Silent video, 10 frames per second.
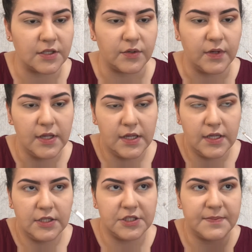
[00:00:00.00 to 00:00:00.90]
So
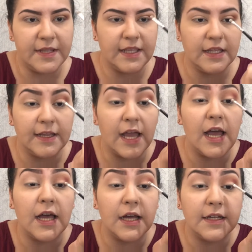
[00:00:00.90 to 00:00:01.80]
just making like
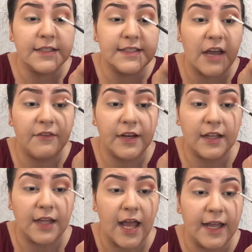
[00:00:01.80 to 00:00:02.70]
a
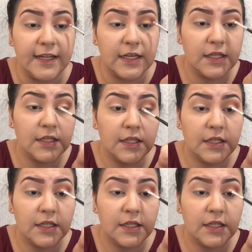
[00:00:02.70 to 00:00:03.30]
definite line